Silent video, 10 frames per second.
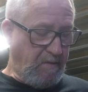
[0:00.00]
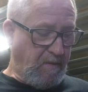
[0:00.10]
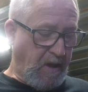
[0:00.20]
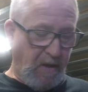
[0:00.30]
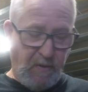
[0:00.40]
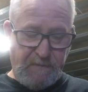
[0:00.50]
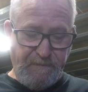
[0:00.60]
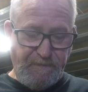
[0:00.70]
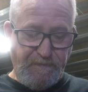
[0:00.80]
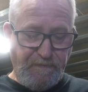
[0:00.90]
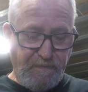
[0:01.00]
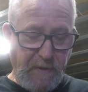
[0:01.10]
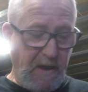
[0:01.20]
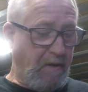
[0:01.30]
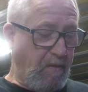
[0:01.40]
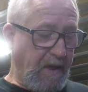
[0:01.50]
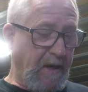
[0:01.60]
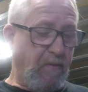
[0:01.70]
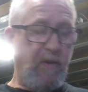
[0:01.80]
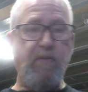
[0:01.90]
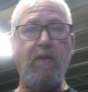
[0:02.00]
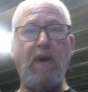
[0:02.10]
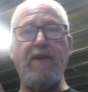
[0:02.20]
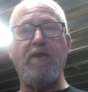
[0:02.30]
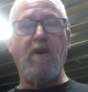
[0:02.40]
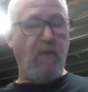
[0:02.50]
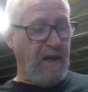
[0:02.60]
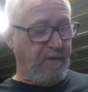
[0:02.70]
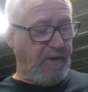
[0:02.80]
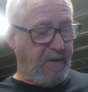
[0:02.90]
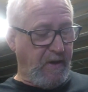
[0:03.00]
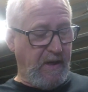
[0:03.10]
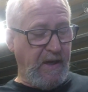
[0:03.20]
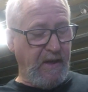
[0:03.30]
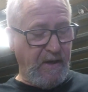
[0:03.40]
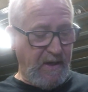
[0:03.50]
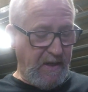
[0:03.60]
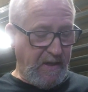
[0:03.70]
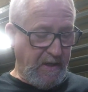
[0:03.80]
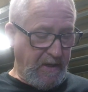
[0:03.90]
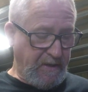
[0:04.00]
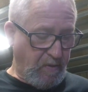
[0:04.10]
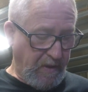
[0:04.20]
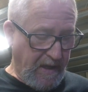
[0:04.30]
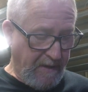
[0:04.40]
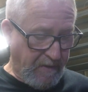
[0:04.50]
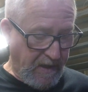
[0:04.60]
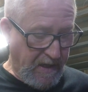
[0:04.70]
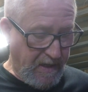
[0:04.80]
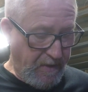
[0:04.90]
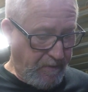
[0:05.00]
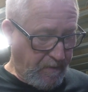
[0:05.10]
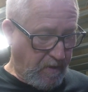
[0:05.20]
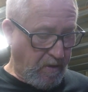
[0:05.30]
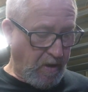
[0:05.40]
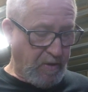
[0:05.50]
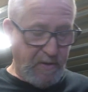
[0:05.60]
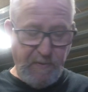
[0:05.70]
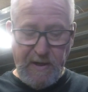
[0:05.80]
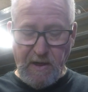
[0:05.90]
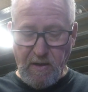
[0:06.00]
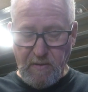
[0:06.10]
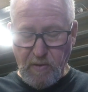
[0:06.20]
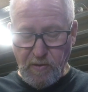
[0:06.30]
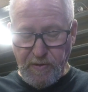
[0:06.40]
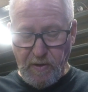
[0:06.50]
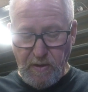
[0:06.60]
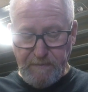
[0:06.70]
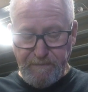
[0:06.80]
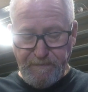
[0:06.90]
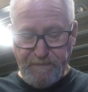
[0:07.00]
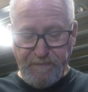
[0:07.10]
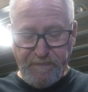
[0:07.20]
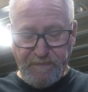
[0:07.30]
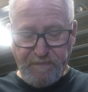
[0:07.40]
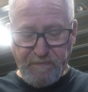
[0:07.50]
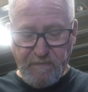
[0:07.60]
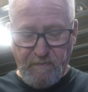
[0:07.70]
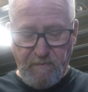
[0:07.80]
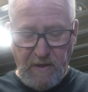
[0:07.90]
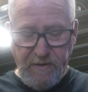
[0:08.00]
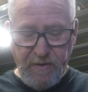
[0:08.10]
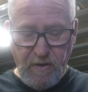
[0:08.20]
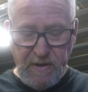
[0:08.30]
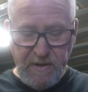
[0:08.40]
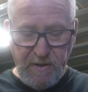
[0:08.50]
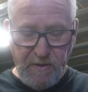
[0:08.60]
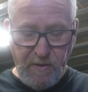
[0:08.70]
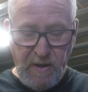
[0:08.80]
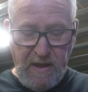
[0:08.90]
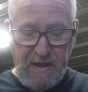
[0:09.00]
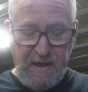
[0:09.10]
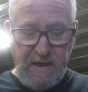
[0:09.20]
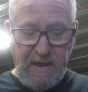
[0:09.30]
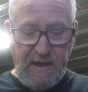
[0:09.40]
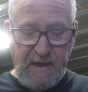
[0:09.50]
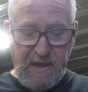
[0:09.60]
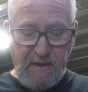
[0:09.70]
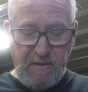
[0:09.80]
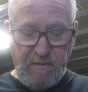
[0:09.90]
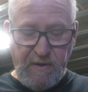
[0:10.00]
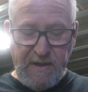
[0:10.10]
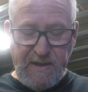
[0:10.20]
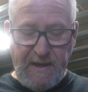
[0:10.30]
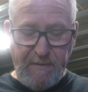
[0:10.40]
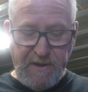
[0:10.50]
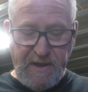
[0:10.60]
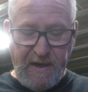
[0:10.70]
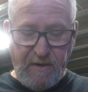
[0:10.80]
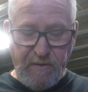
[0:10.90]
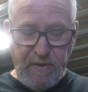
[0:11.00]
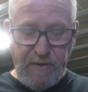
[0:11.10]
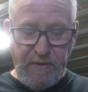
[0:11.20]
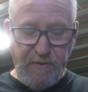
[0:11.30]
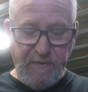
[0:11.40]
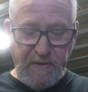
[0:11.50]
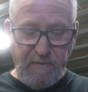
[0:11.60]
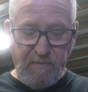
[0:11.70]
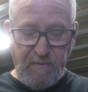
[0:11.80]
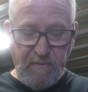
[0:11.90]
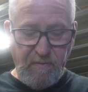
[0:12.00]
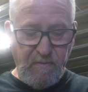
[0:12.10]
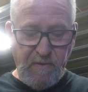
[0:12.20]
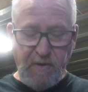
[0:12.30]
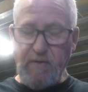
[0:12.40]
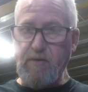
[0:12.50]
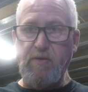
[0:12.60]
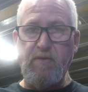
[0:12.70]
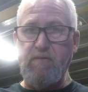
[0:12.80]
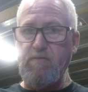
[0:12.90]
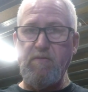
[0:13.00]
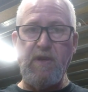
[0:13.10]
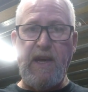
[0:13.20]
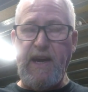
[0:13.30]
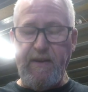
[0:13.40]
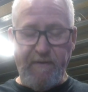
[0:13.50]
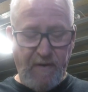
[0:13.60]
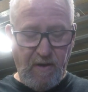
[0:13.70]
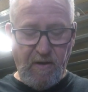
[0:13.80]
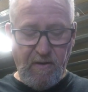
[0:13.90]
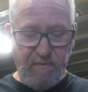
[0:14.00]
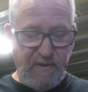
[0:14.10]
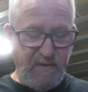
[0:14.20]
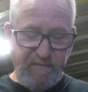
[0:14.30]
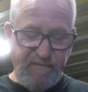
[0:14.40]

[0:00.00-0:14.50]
Oh well, you know, we won't die wondering, and at least we gave it a go. I could spend a lot more time trying to re-establish that groove and do it all with a hand file, but